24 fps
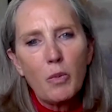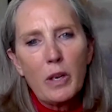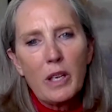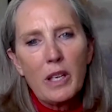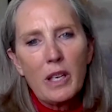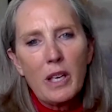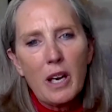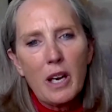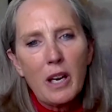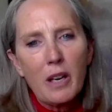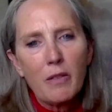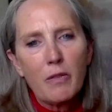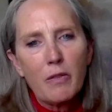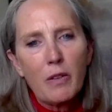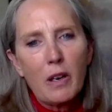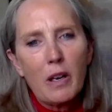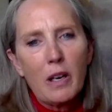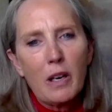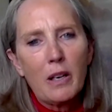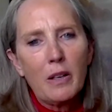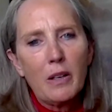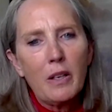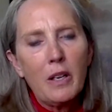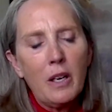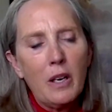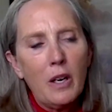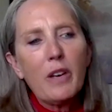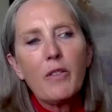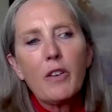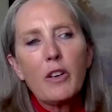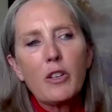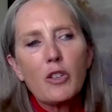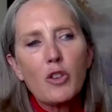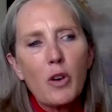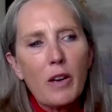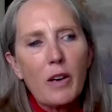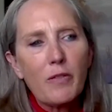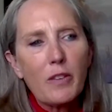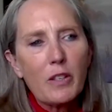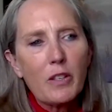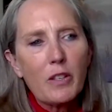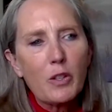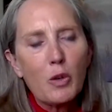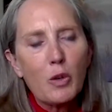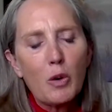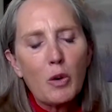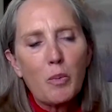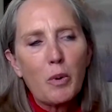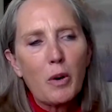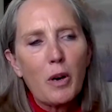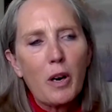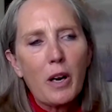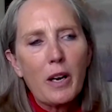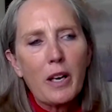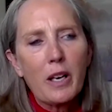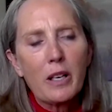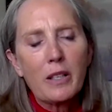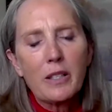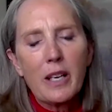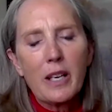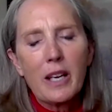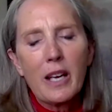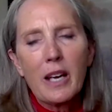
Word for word: We have uh, we have our traffic school product,